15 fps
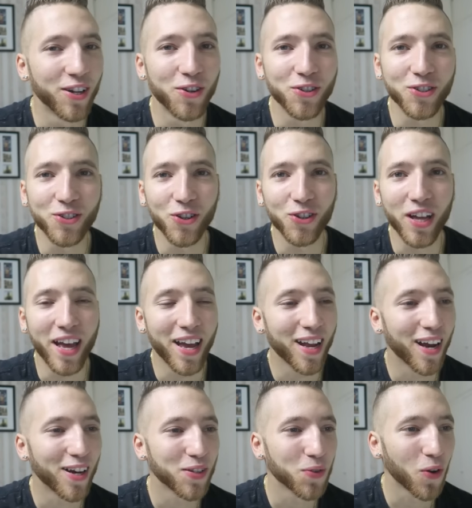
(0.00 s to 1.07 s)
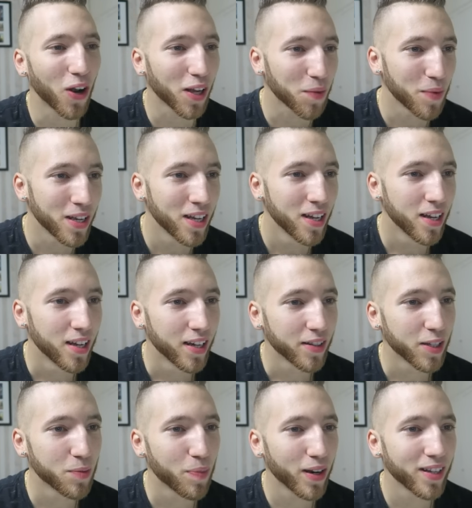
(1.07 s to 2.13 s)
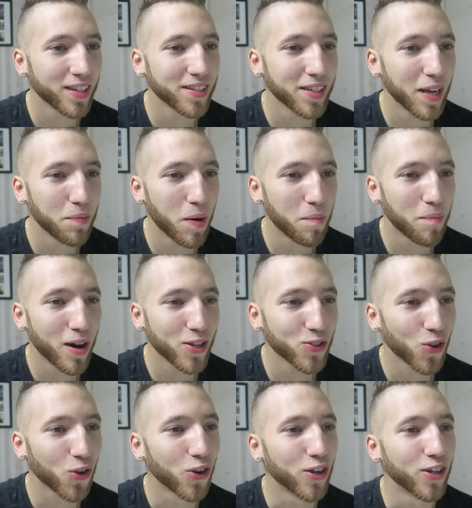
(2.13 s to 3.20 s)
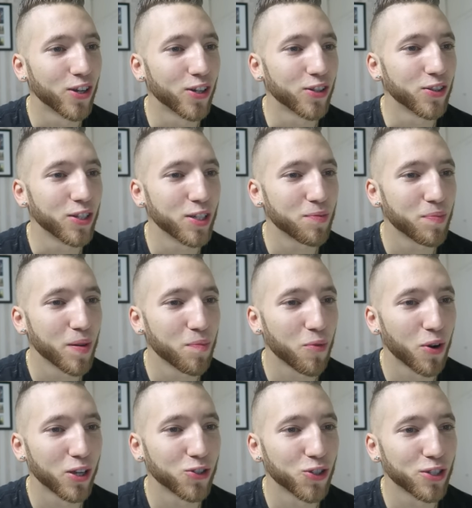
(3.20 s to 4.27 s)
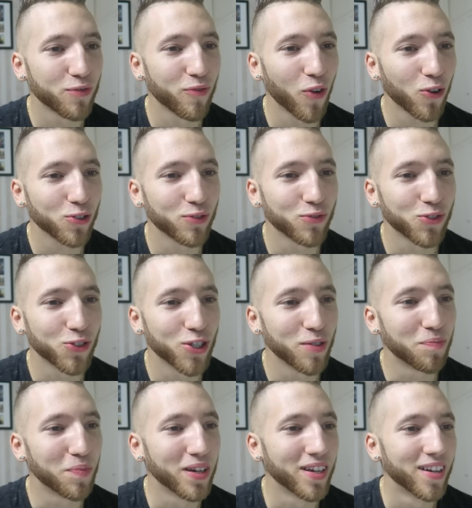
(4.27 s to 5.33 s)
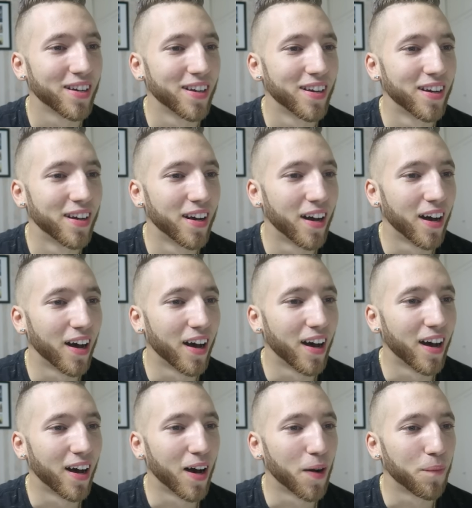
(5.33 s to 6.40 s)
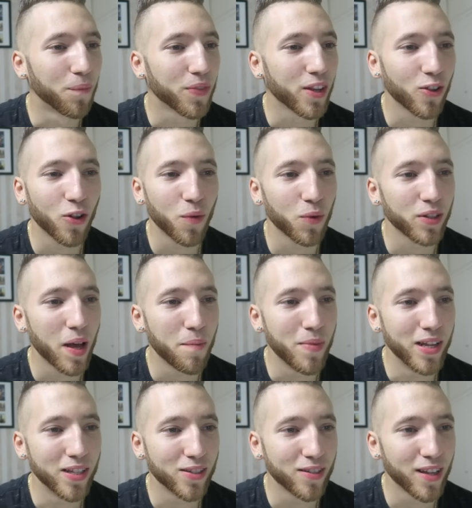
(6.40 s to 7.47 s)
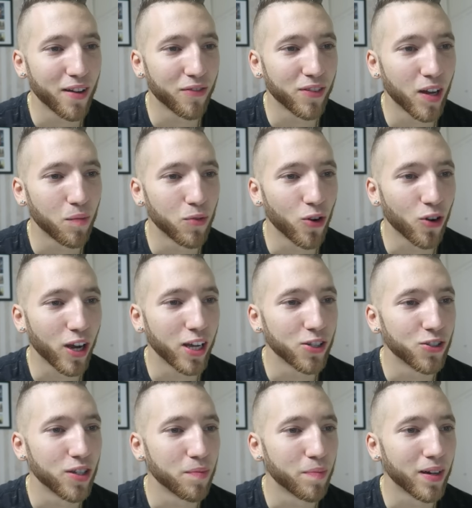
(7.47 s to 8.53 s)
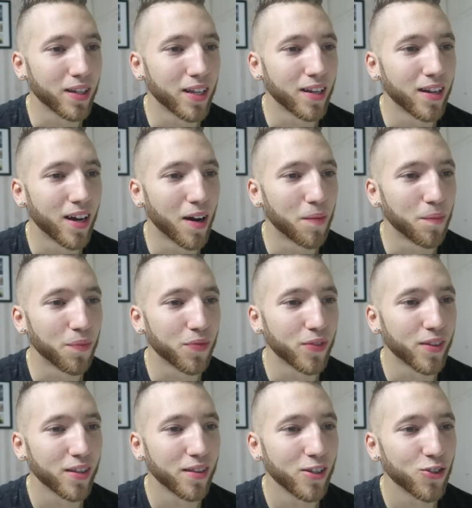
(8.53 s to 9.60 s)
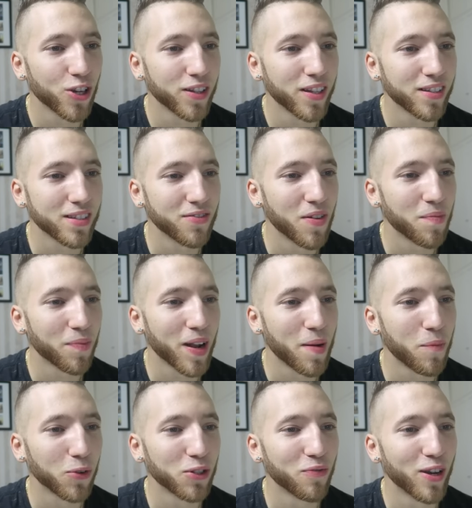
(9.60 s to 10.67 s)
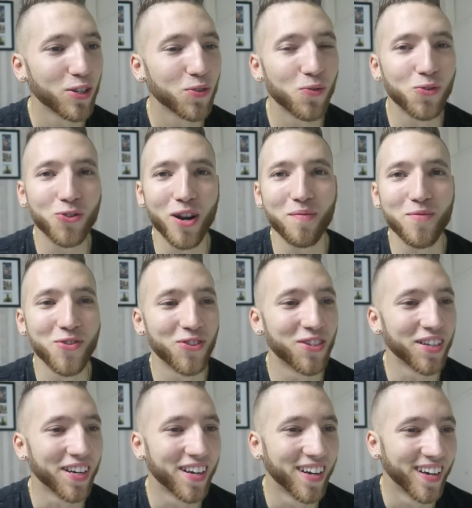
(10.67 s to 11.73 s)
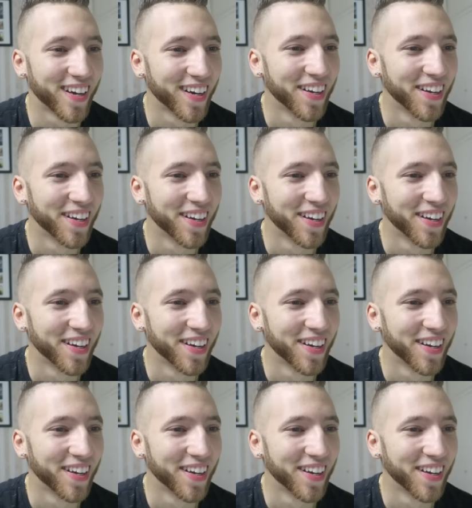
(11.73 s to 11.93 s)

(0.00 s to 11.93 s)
Look, he's got the haircut as well, like me. This party doesn't get my muzz on. These people are just flocks of sheep. Don't know what that means, TFW, not caged in, but then the DJ doesn't even play motivational trap music.